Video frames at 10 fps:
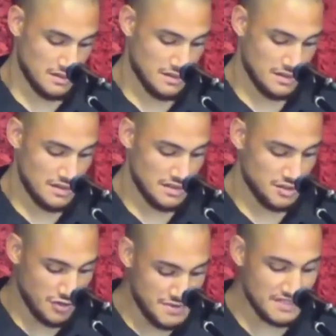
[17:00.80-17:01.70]

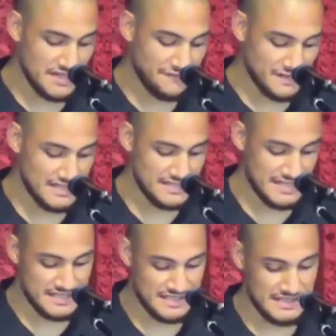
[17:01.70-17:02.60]
Scripture definitely
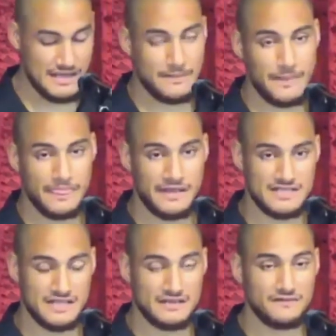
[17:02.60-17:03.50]
teaches that there's
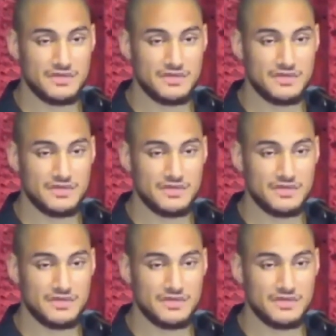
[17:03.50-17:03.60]
individual